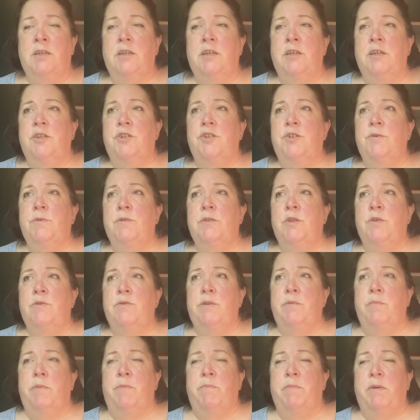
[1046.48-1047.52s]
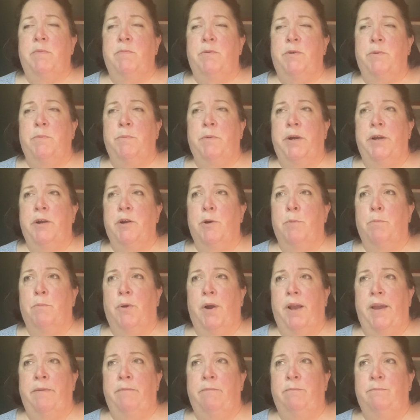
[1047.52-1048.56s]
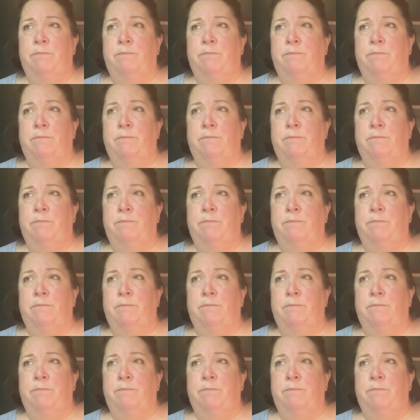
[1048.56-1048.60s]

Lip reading: She was lonely, but people would bring her bread.